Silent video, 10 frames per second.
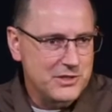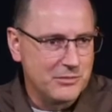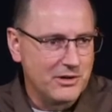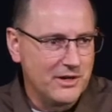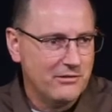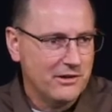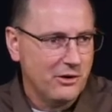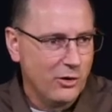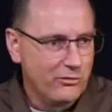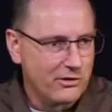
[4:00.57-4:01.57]
to believe it
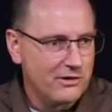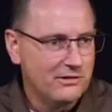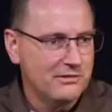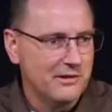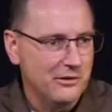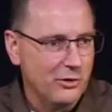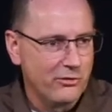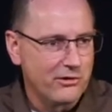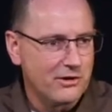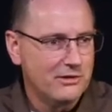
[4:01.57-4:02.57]
over and
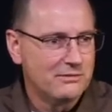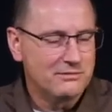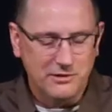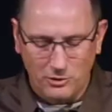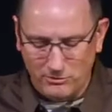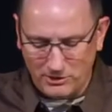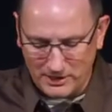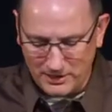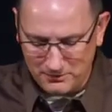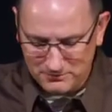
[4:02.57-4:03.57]
over and over
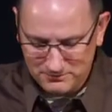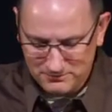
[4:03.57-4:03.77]
again.